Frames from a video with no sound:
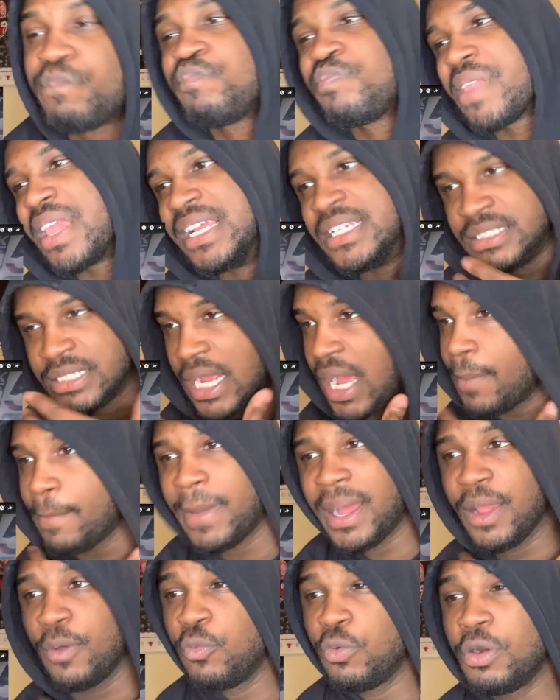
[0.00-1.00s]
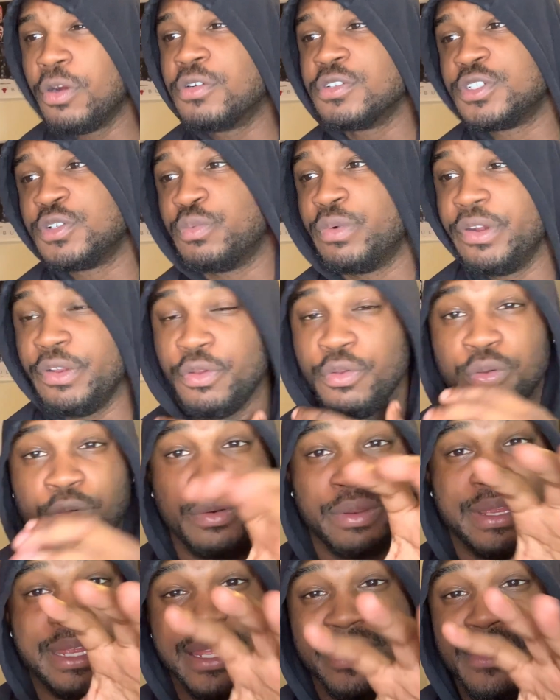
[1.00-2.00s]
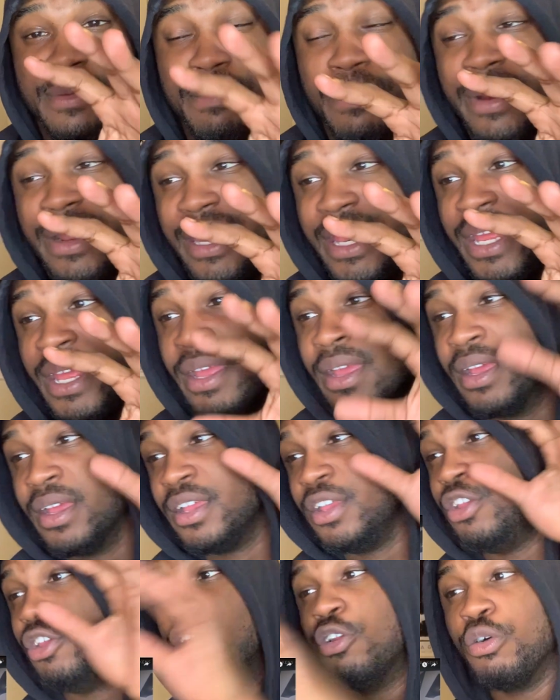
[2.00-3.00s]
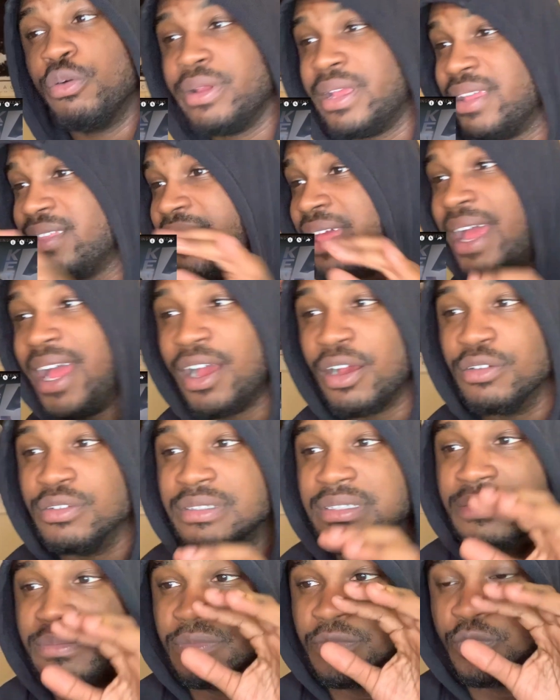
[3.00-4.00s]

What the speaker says: It's not my world to where you only get the money, you don't get the house.